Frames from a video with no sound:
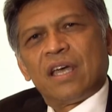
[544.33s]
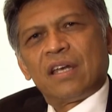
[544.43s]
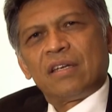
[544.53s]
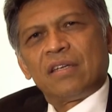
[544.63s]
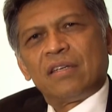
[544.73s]

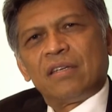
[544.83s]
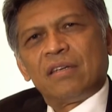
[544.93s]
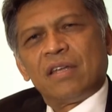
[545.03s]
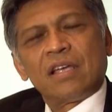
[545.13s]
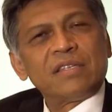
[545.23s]
And
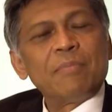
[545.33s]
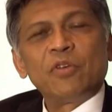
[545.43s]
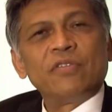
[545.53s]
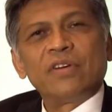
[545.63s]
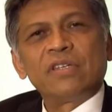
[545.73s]
there are
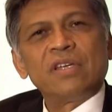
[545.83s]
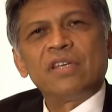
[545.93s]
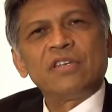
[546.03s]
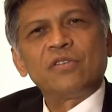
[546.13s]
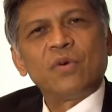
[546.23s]
some
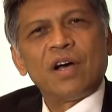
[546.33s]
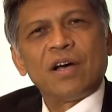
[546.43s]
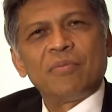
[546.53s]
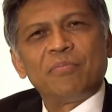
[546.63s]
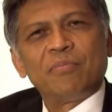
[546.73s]
universities who
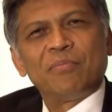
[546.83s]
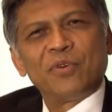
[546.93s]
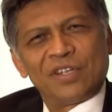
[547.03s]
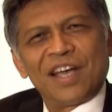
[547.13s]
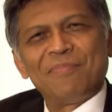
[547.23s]
are
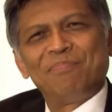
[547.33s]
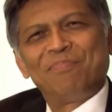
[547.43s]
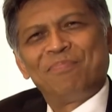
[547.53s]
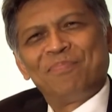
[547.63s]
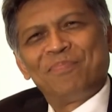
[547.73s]
putting up
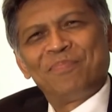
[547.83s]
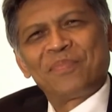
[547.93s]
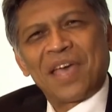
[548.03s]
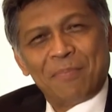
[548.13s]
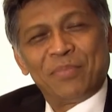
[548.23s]

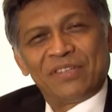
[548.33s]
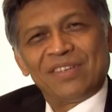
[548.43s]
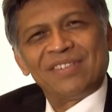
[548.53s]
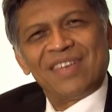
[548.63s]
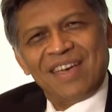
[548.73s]

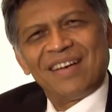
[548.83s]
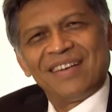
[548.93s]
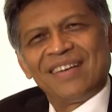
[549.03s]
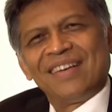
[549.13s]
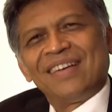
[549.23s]
campuses
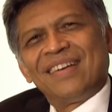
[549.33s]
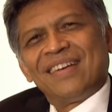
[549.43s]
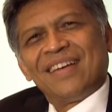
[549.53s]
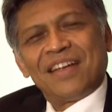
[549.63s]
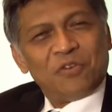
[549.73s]
here
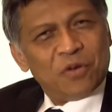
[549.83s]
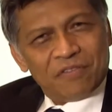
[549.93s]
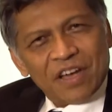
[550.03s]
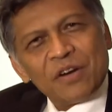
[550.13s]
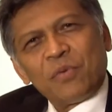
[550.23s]
and
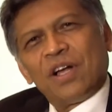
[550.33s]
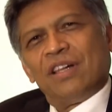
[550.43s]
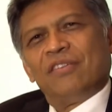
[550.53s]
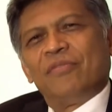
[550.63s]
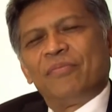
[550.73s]
doing very
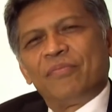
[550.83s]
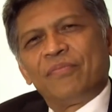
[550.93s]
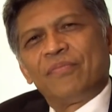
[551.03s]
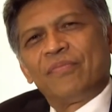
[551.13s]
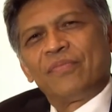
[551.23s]
well.
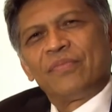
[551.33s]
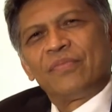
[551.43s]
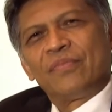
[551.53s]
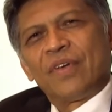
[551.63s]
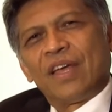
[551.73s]

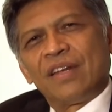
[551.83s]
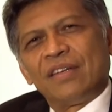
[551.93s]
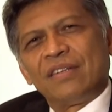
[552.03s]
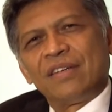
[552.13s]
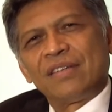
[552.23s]

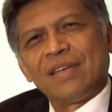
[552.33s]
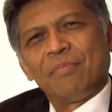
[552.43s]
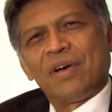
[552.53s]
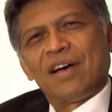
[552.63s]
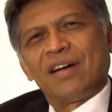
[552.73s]
And
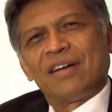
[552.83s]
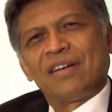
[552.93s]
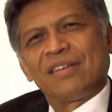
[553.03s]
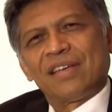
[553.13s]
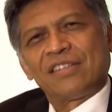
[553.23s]
some
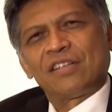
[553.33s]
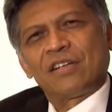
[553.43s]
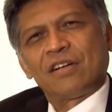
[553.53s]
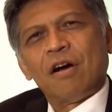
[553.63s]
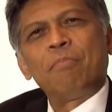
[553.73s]
are
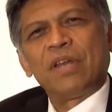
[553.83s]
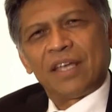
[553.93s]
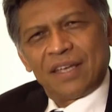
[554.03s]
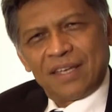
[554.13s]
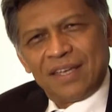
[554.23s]
just
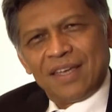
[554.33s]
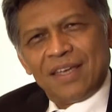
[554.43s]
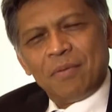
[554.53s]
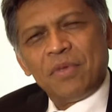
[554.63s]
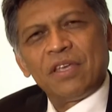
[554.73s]
coupling,
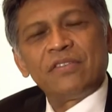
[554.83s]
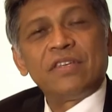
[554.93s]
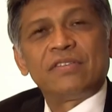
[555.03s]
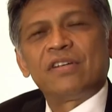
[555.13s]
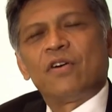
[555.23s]
being
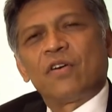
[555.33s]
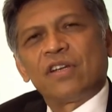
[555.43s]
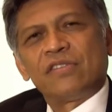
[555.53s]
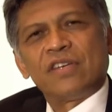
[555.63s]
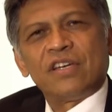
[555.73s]
sister
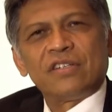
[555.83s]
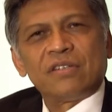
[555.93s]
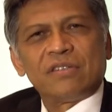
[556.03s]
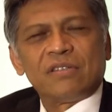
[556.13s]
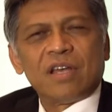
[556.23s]

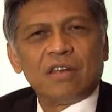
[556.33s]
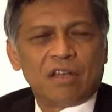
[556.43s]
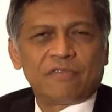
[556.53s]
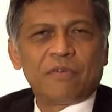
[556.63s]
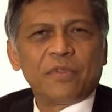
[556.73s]
organizations, a
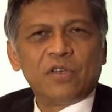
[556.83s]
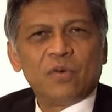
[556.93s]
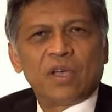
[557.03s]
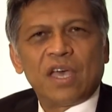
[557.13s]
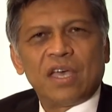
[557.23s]
lot from the
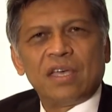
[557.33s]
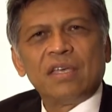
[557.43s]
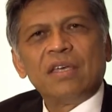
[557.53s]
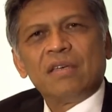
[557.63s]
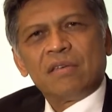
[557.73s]

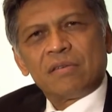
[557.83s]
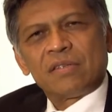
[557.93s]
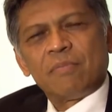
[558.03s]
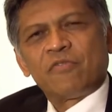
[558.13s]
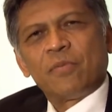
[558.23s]
UK,
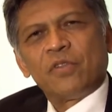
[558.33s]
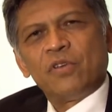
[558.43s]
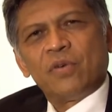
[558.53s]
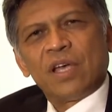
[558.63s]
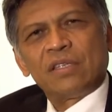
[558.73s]
some from
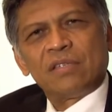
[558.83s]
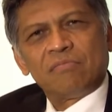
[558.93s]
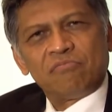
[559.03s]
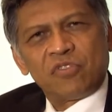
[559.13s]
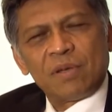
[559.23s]
the
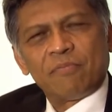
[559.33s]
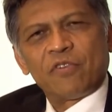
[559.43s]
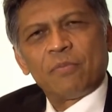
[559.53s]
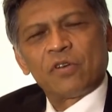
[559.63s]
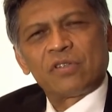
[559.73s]
US, some
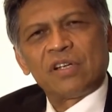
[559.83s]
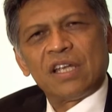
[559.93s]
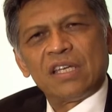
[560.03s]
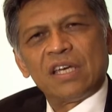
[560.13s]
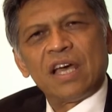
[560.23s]
from
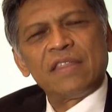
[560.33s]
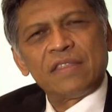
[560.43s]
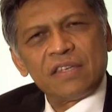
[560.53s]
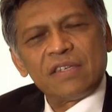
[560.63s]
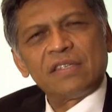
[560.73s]
Australia. I
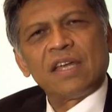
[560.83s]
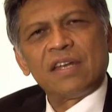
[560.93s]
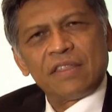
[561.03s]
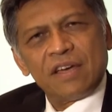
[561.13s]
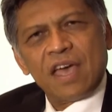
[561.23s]
think this is
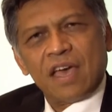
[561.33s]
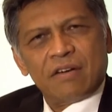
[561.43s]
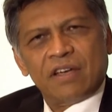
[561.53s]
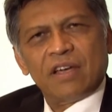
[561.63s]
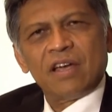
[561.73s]
another
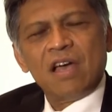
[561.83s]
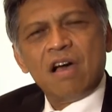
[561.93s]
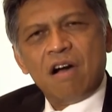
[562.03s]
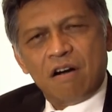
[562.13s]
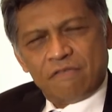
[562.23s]
area
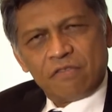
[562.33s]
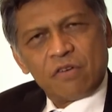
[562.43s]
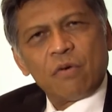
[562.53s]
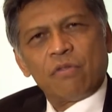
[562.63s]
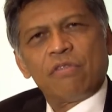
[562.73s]
of
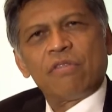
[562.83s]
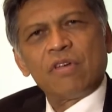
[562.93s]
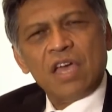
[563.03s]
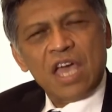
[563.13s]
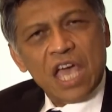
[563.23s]

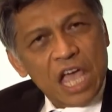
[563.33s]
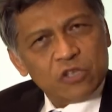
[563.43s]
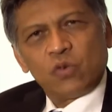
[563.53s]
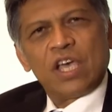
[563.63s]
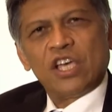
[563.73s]
growth,
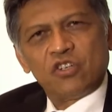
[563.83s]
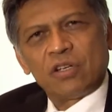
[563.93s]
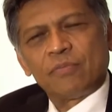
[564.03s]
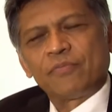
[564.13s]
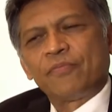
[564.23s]

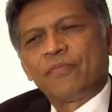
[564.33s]
education.